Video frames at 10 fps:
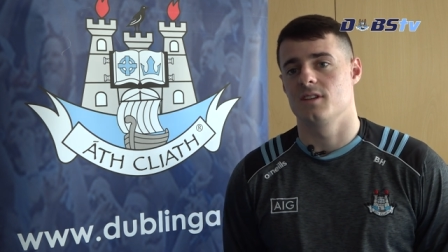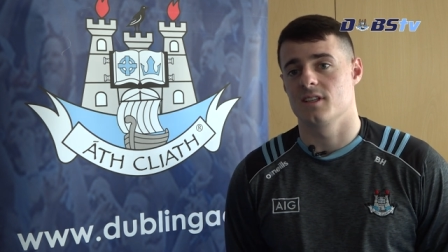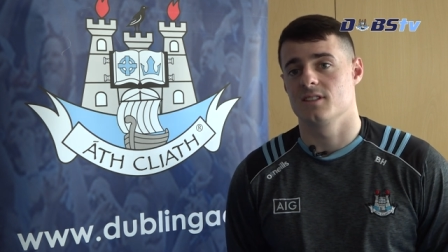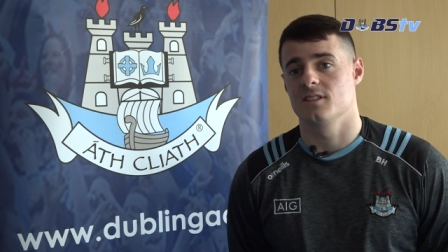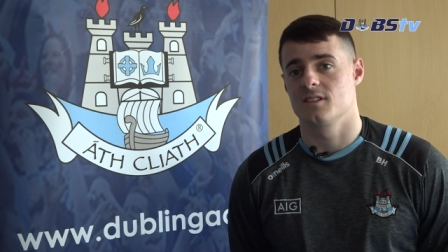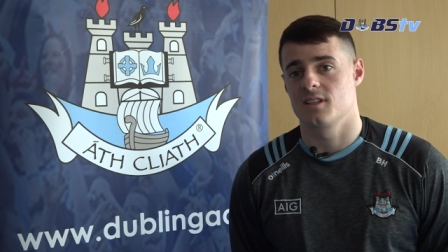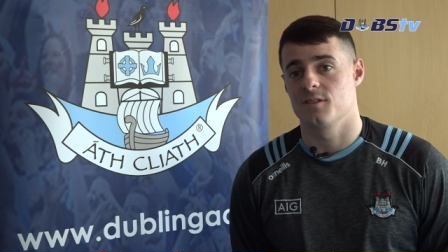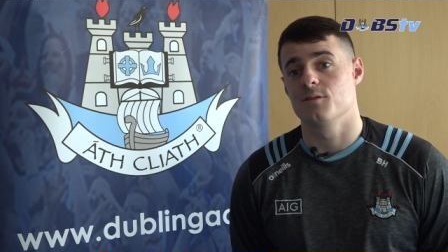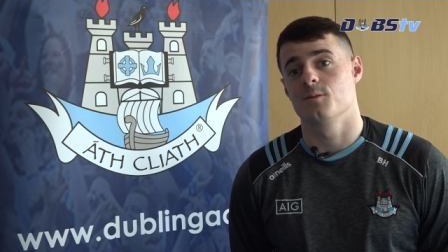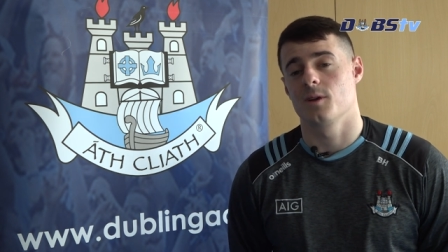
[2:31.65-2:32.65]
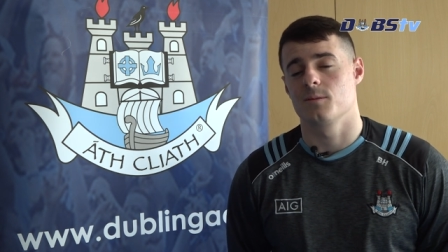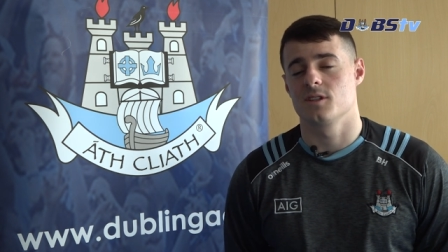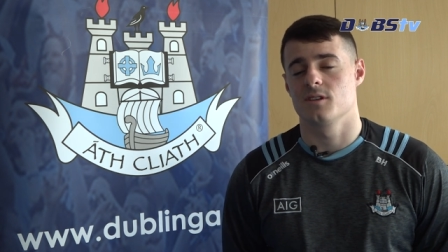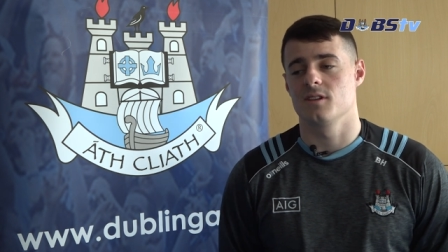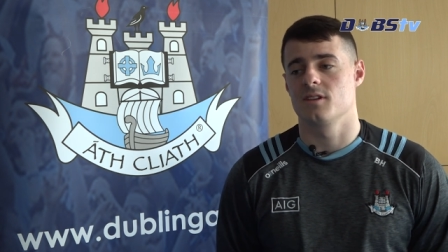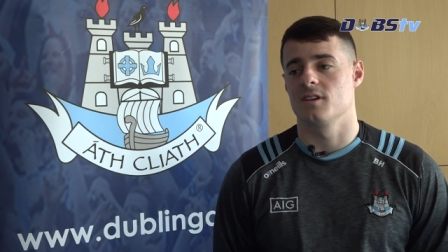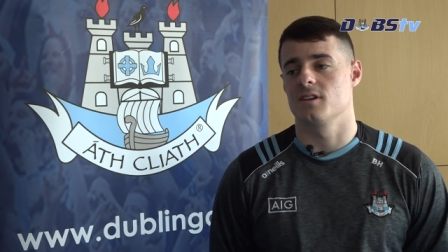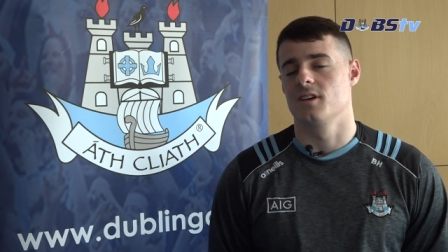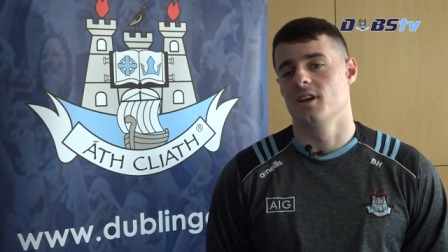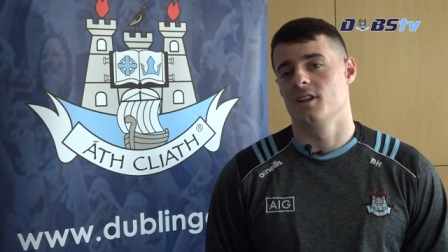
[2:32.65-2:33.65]
Desi's given them the
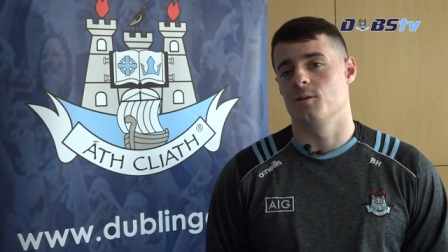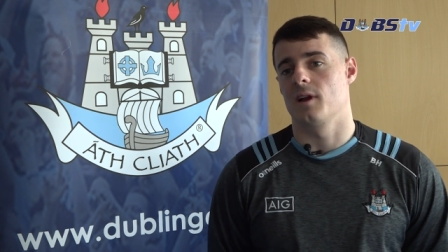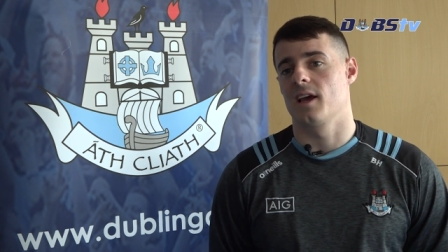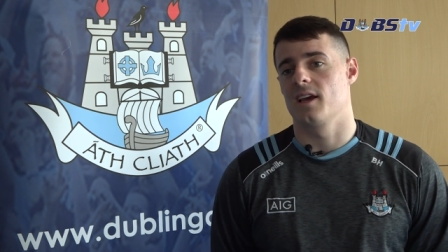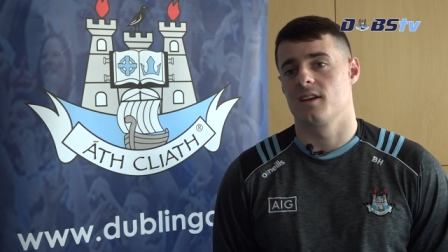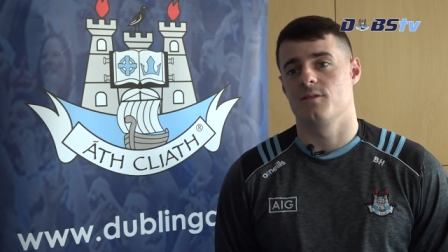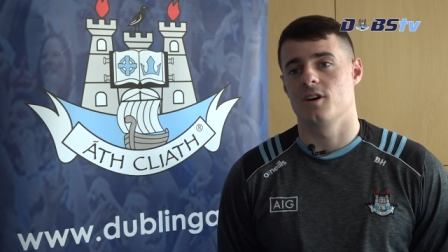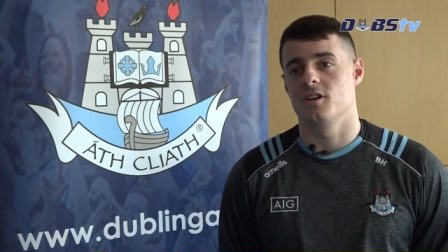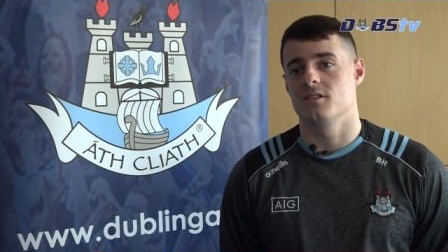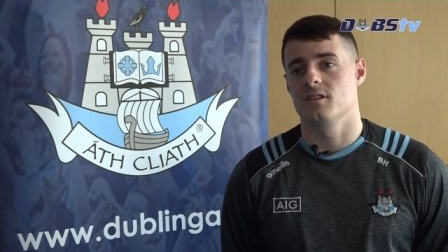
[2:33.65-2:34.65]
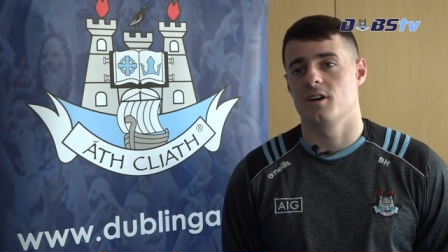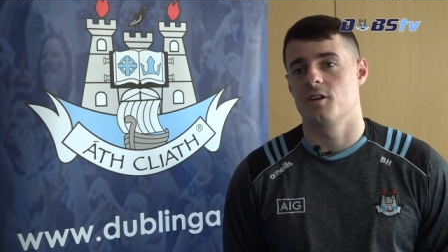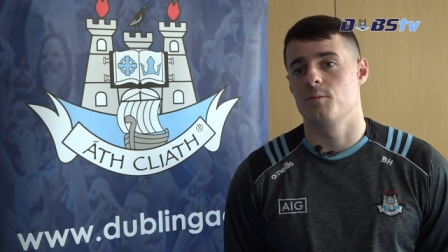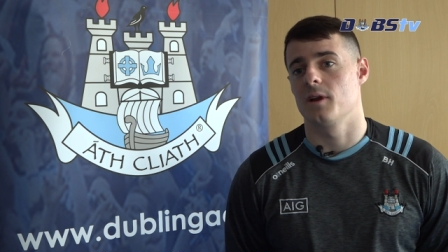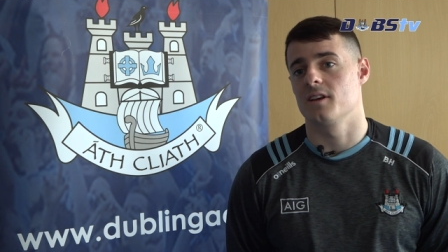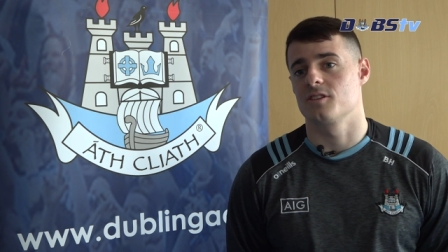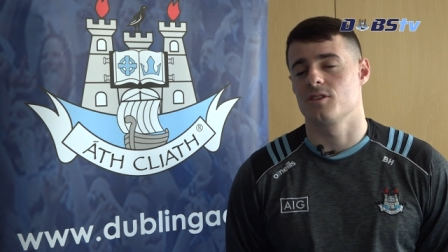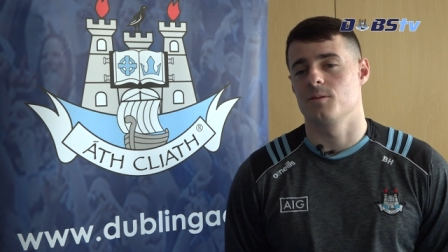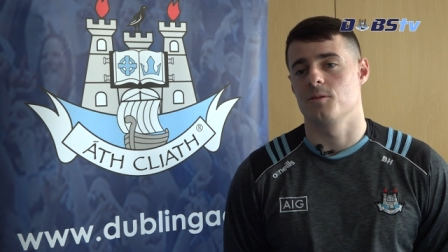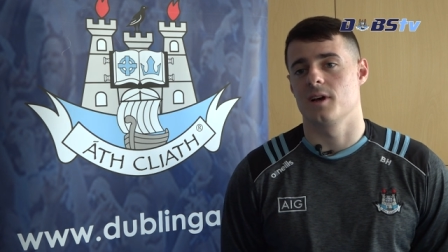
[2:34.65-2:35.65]
opportunity to play, and they've all played
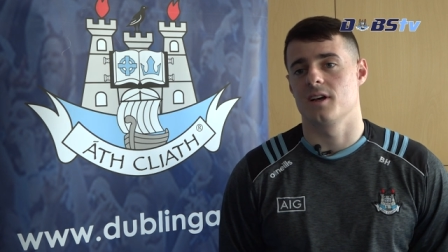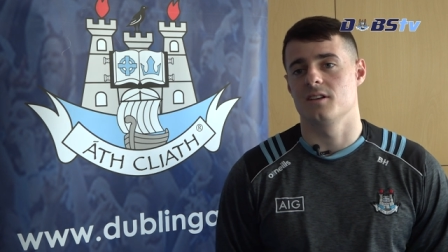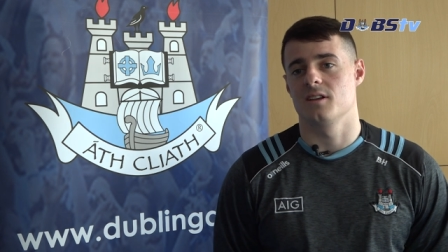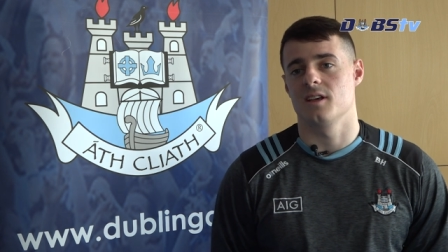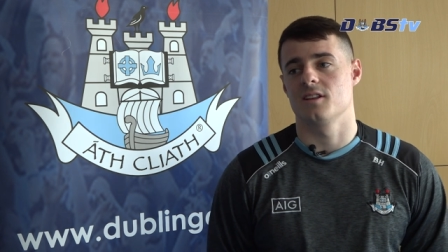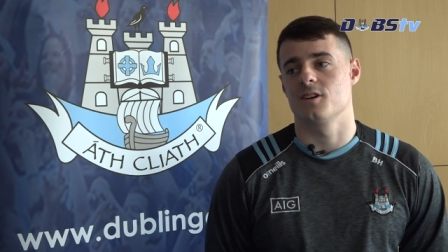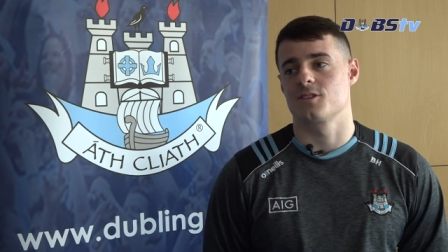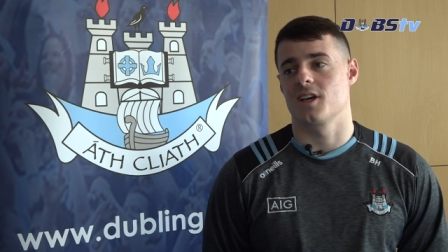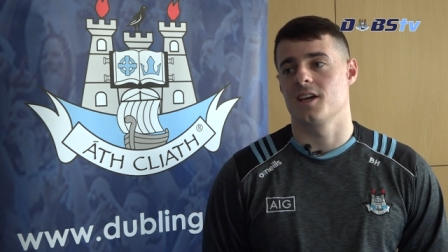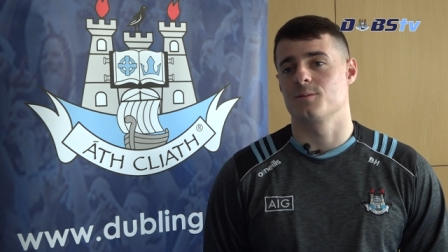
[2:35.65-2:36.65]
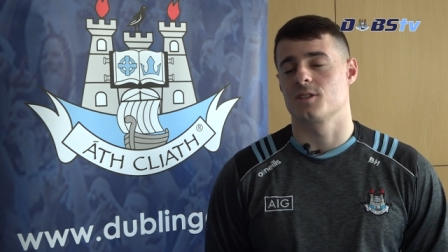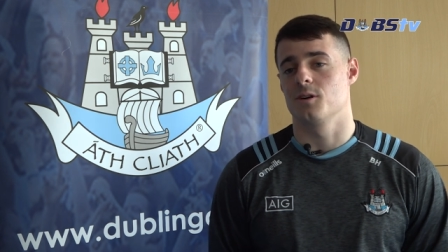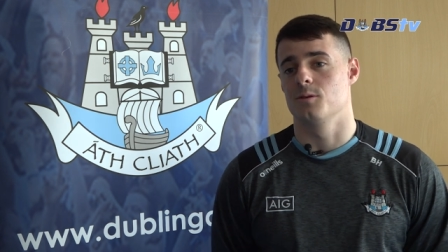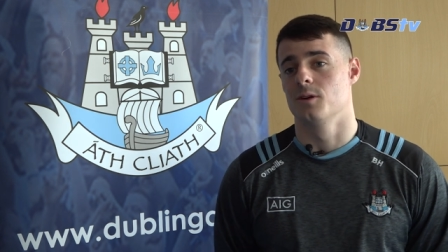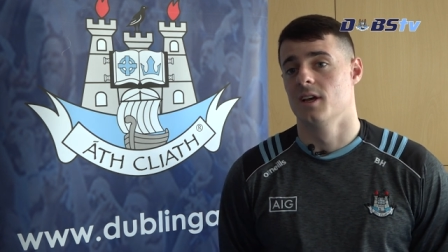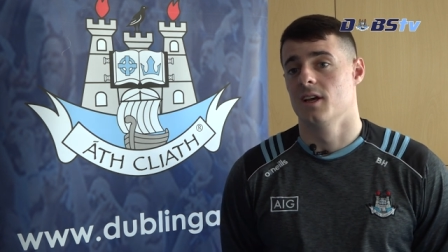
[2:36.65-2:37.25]
extremely well in those games. So